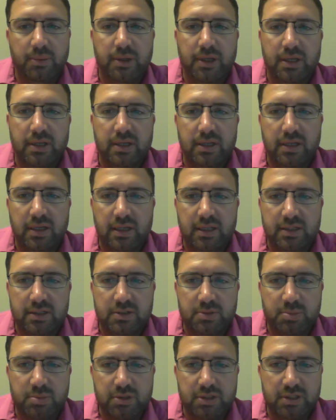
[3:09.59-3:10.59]
we can dig in
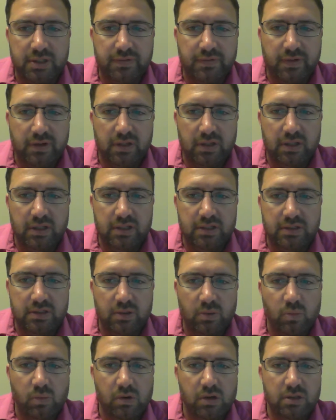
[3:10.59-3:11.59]
specifically
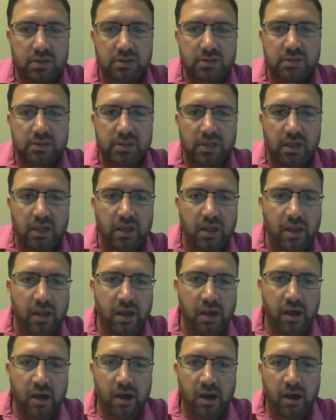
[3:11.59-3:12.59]
into ones
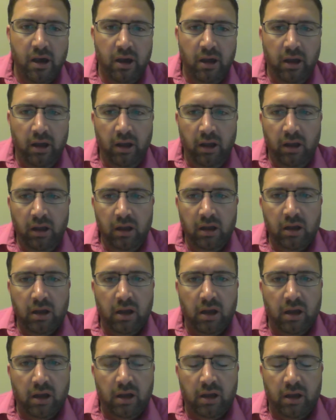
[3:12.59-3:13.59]

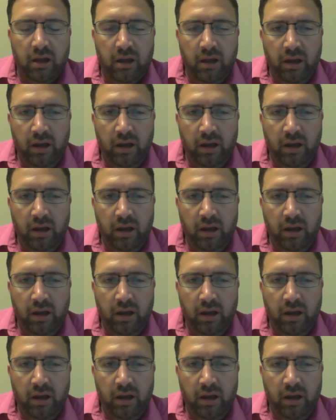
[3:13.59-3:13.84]
that